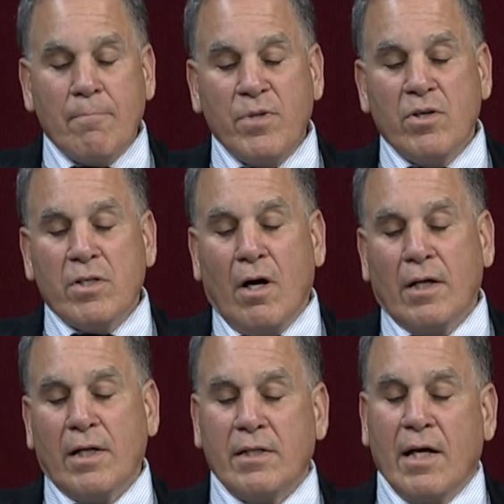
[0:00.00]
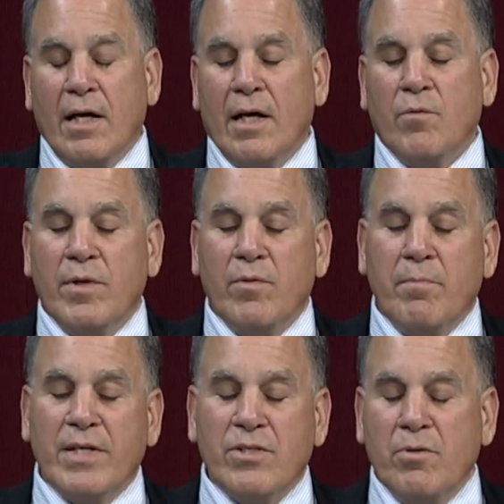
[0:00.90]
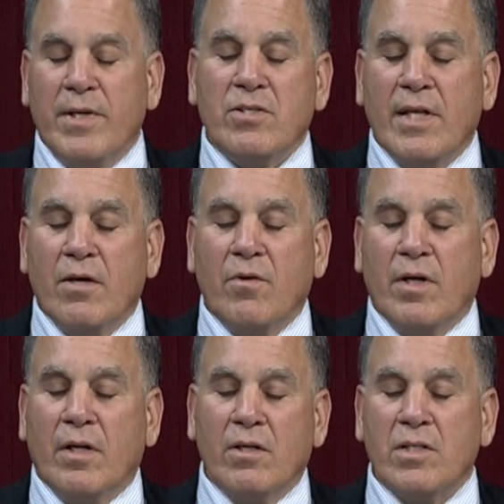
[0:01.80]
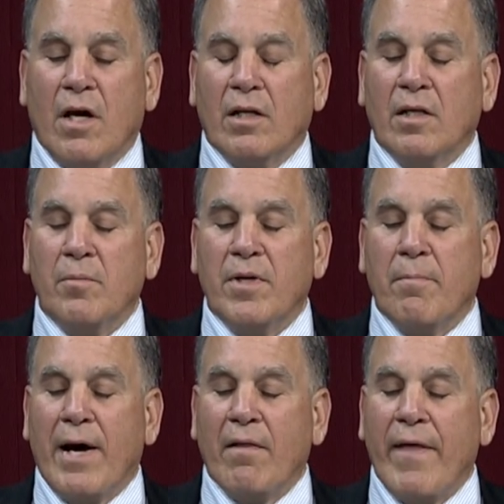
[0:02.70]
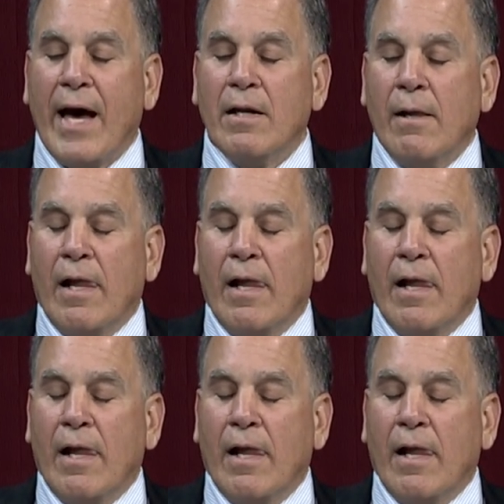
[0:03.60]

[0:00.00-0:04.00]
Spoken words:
you talk. You mentioned that, and let's talk a little bit about that.